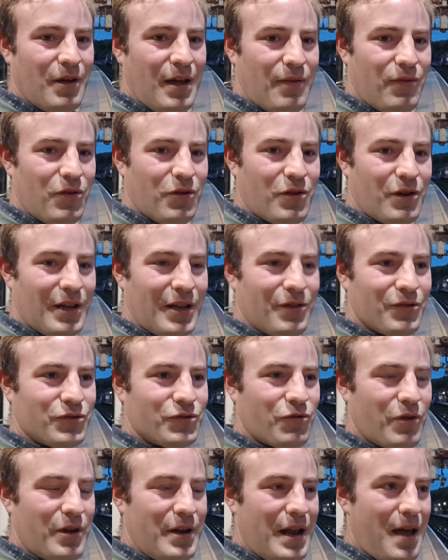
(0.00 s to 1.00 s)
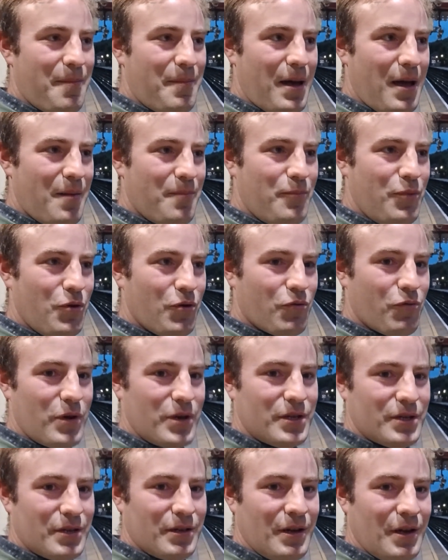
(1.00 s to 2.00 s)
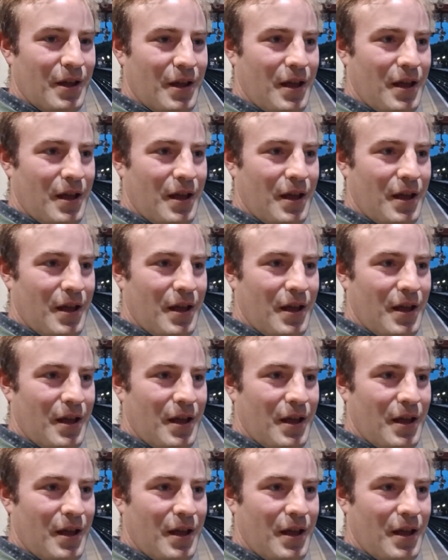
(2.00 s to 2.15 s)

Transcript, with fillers: have a look at on Screen now, about a book written